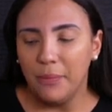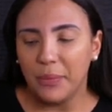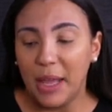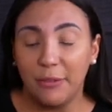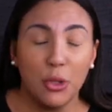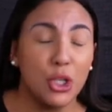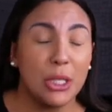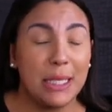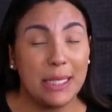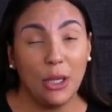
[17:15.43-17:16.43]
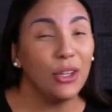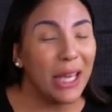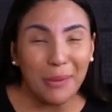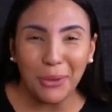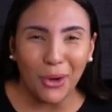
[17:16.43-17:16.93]
if you should still
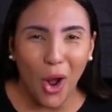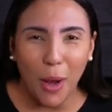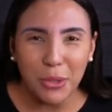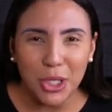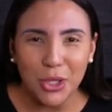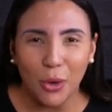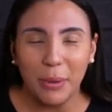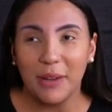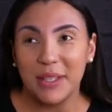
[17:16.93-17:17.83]
keep your options open,